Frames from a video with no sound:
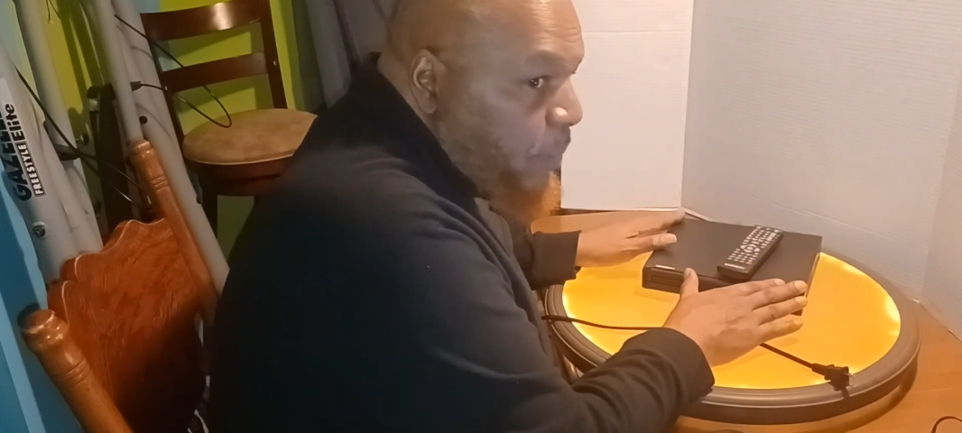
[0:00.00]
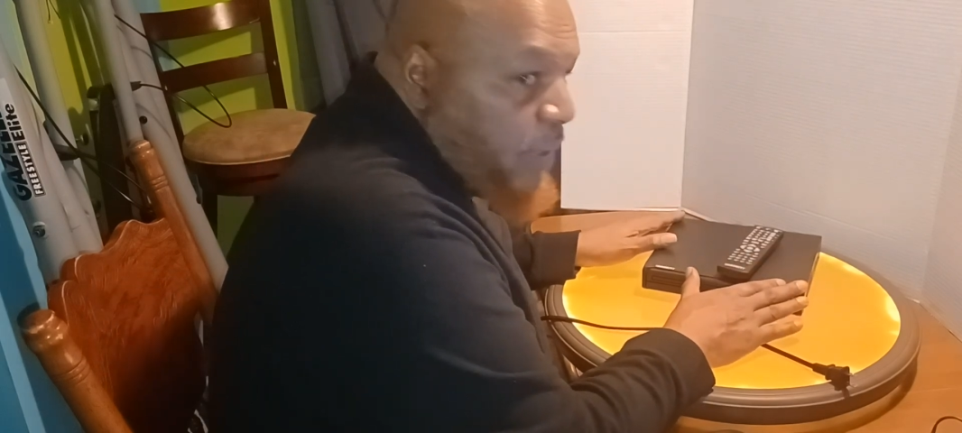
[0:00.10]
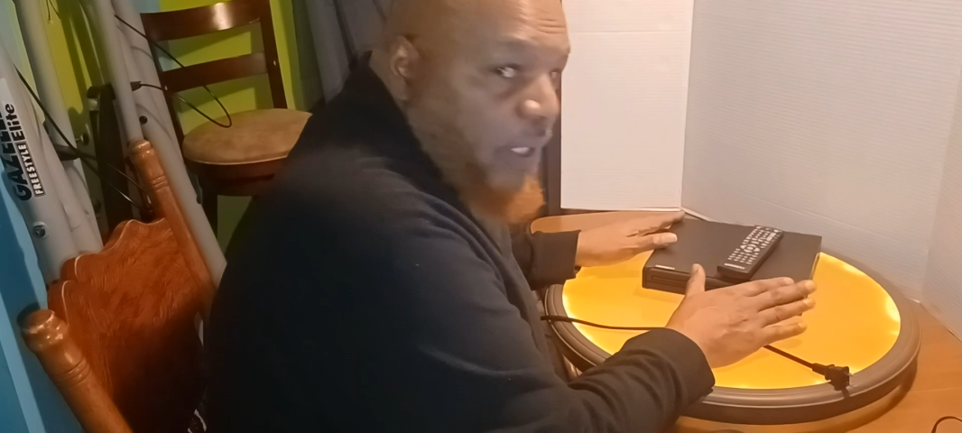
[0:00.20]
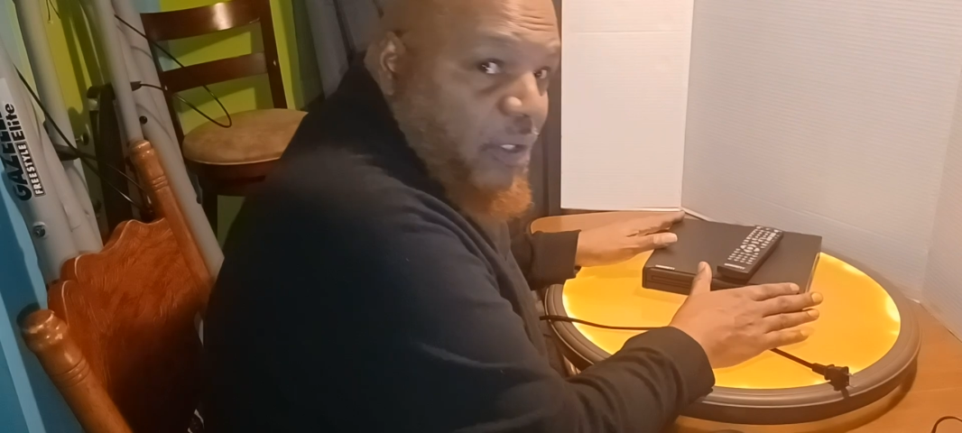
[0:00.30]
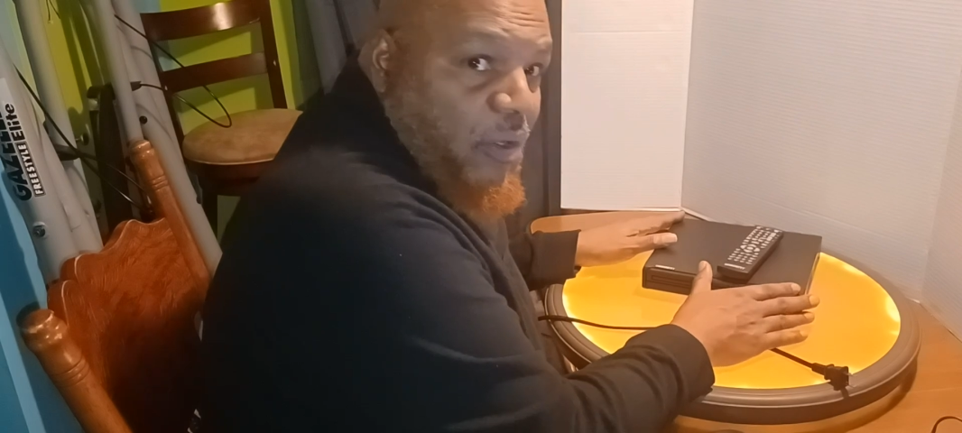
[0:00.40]

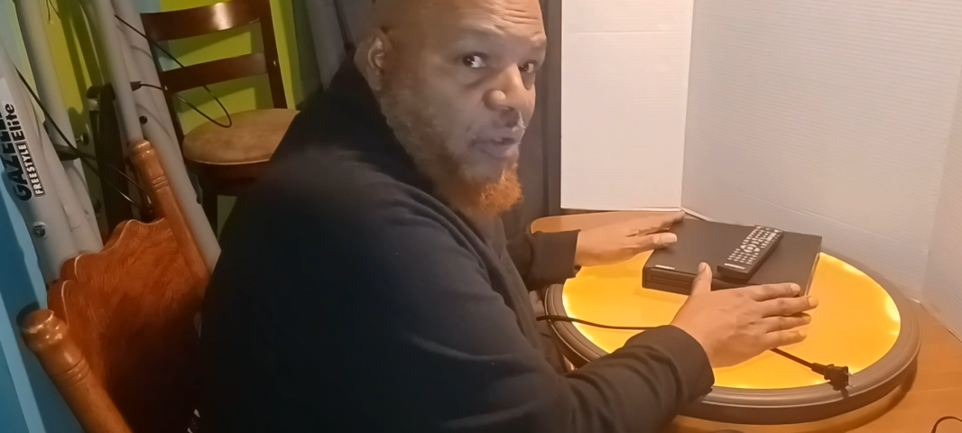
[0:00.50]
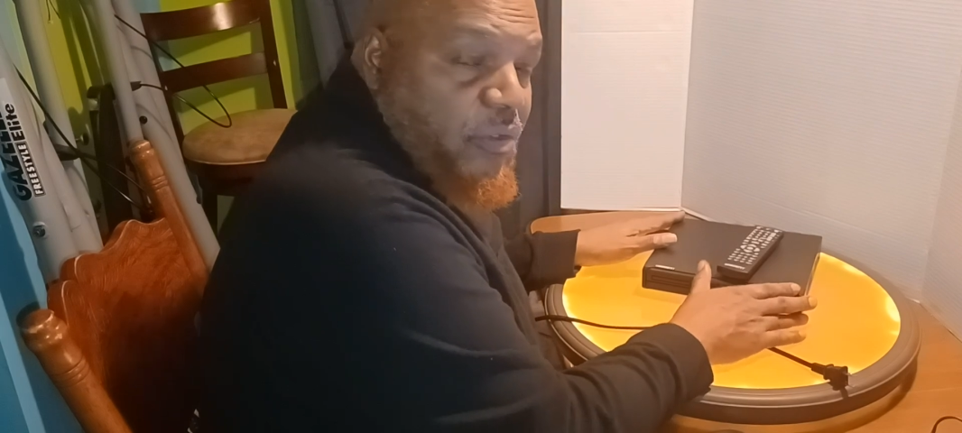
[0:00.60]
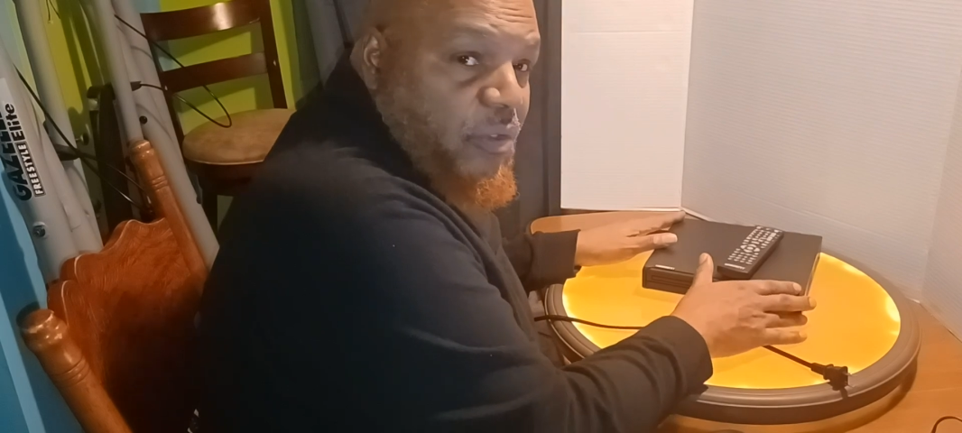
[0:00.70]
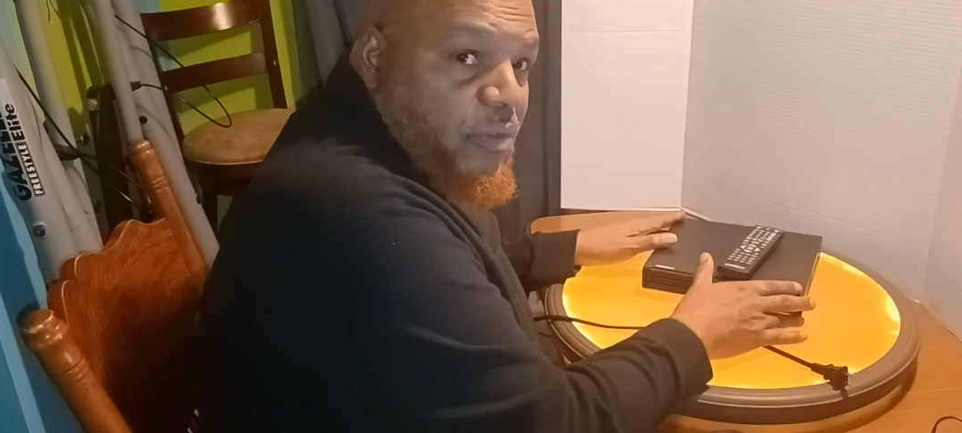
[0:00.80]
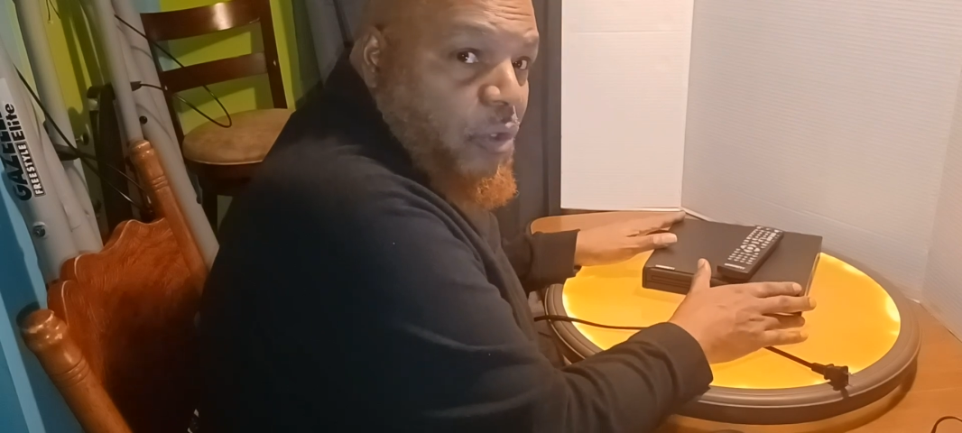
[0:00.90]
player
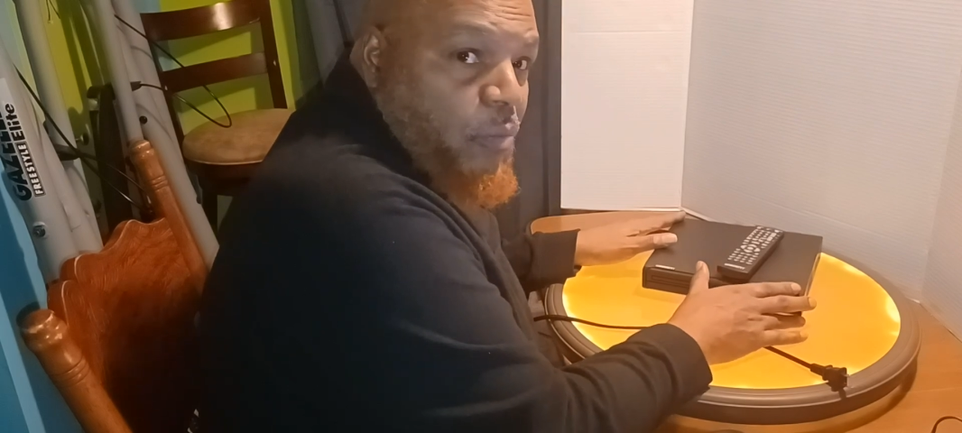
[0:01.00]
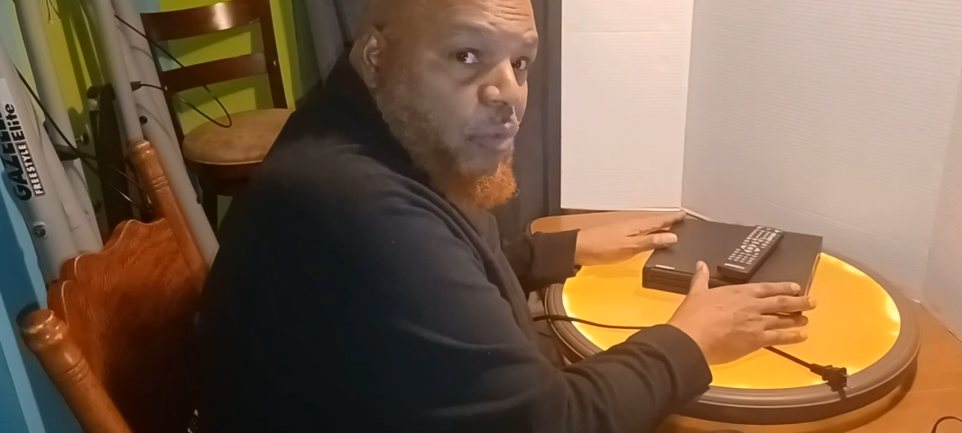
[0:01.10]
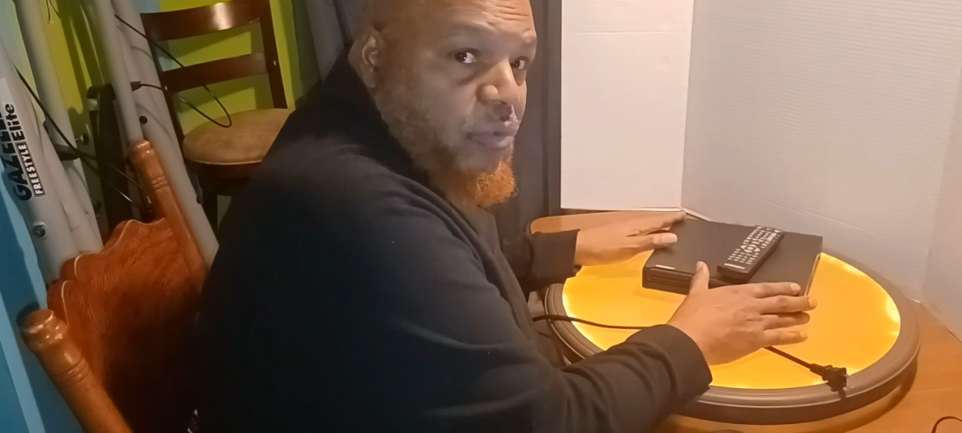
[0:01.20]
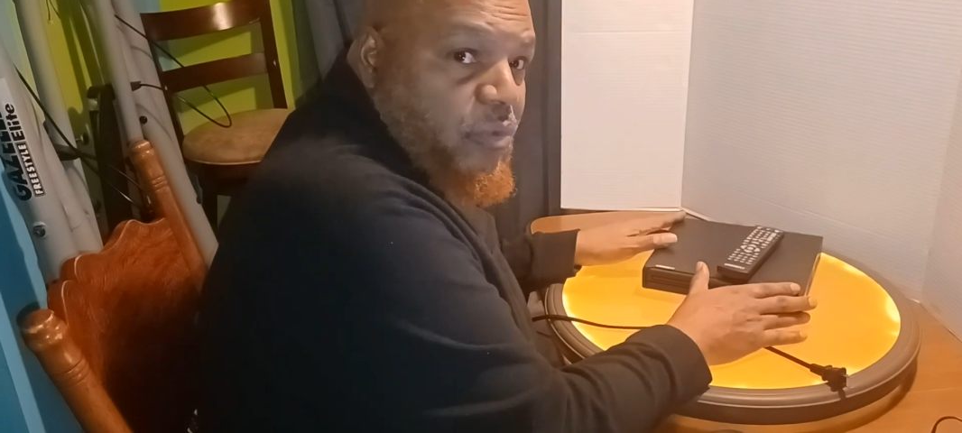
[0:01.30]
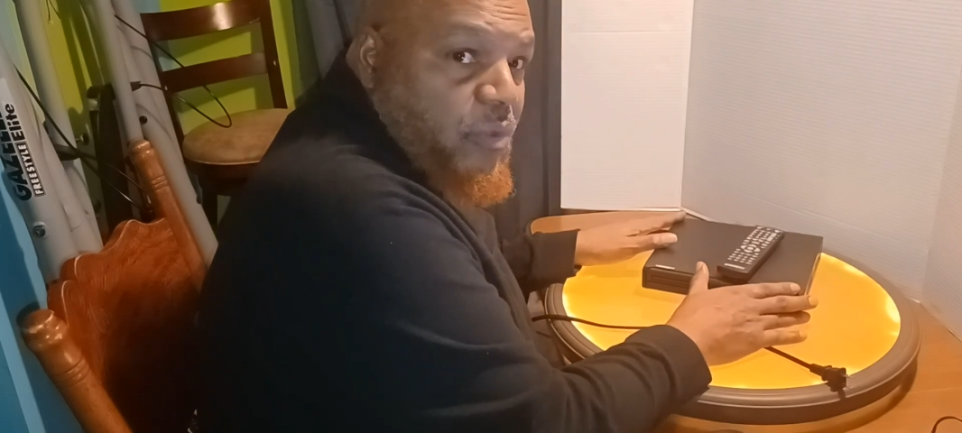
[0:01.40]
cost
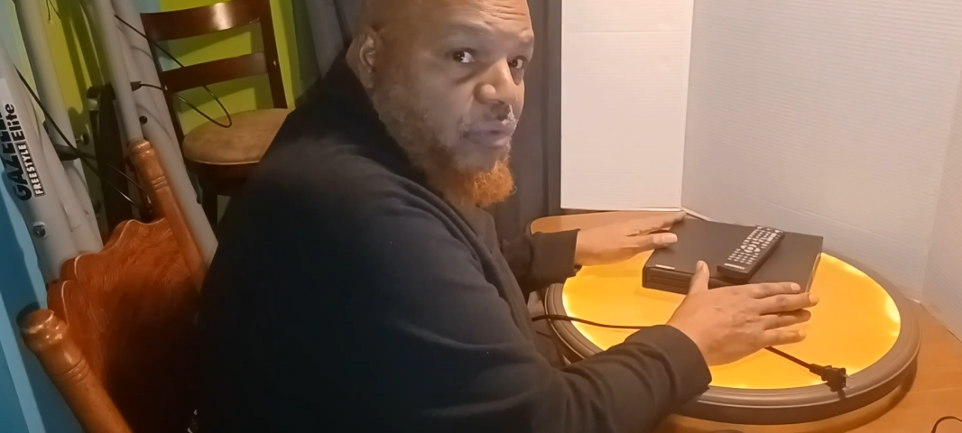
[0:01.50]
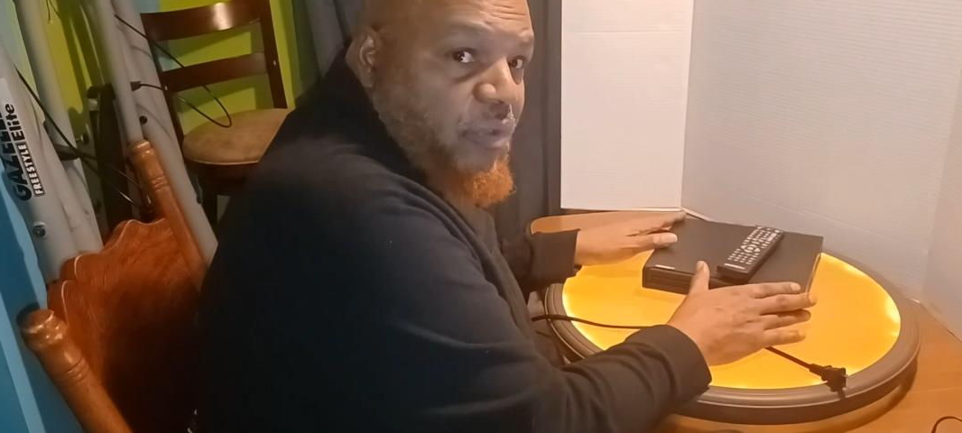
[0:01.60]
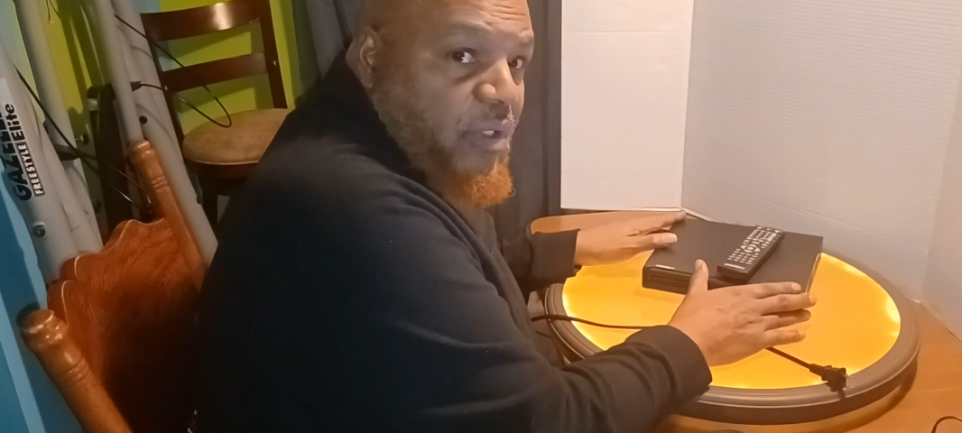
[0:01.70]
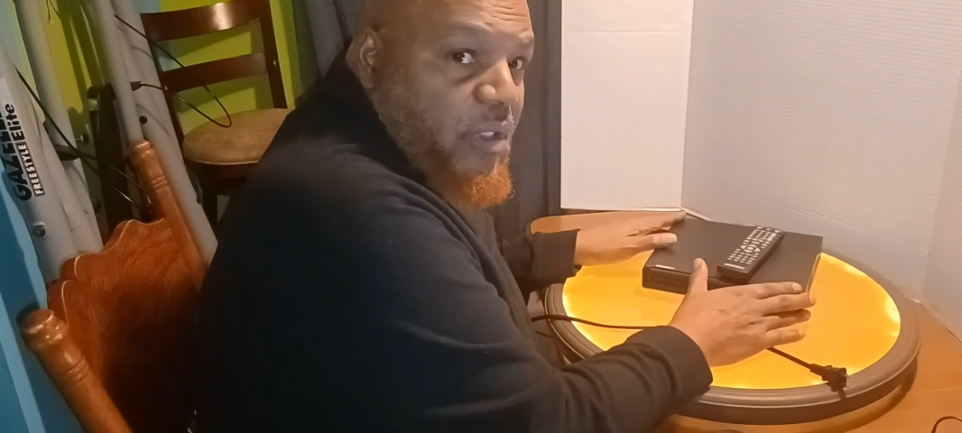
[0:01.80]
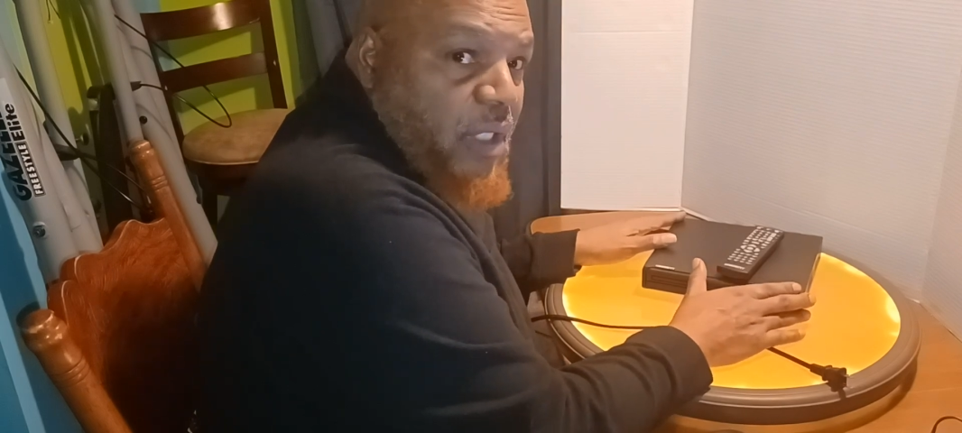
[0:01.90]
almost
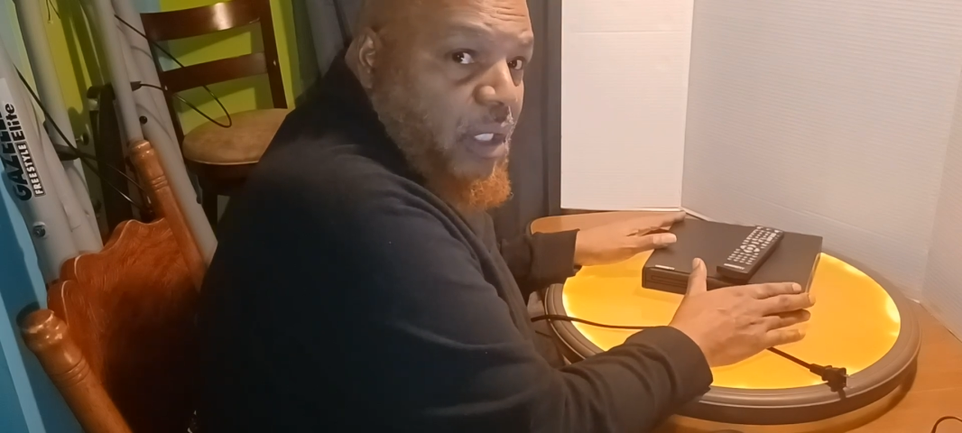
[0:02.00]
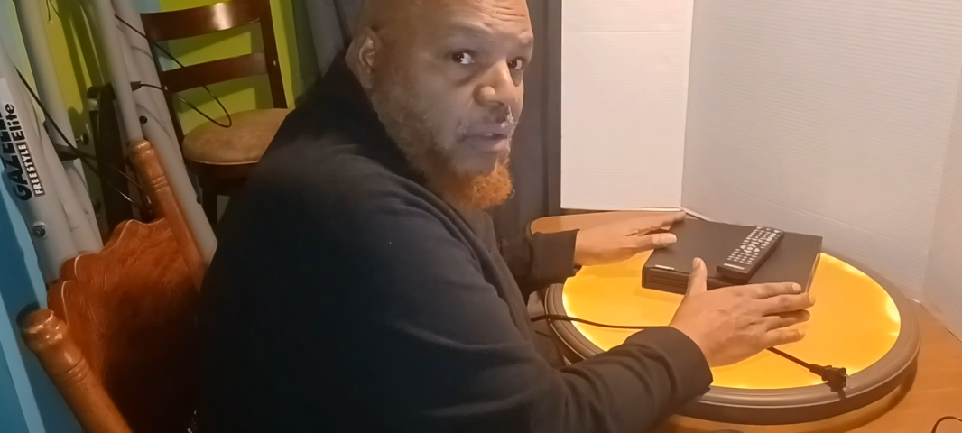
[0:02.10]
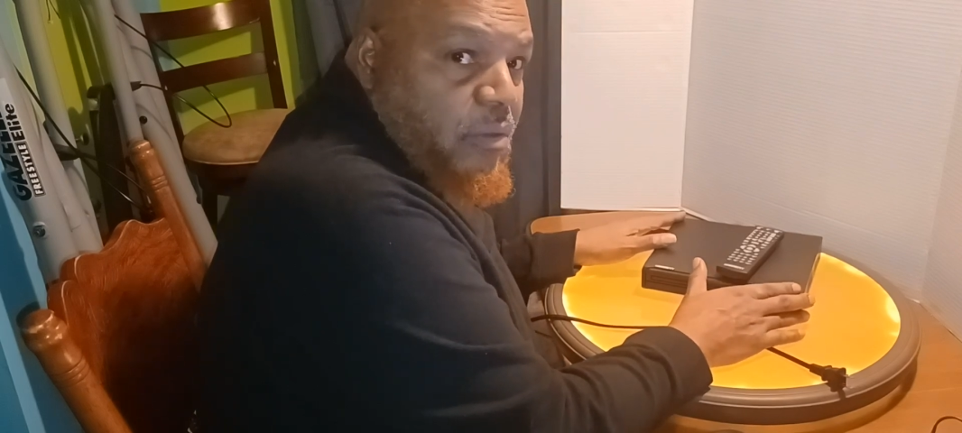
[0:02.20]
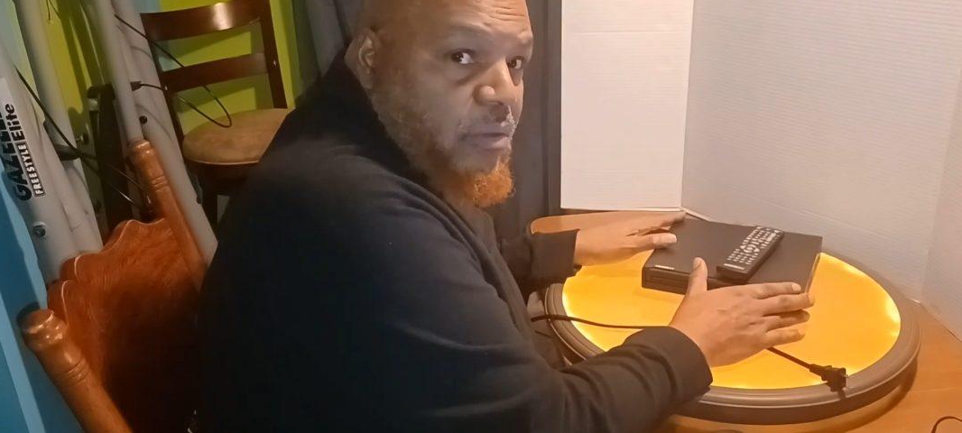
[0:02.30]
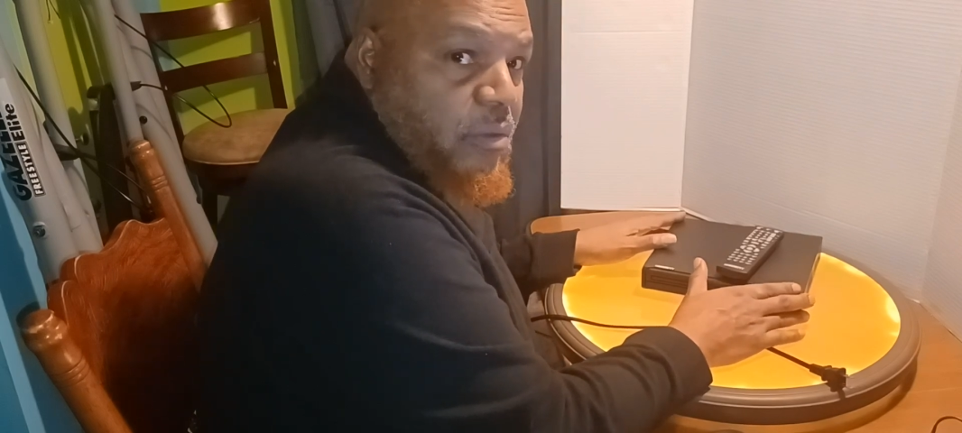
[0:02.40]
$300?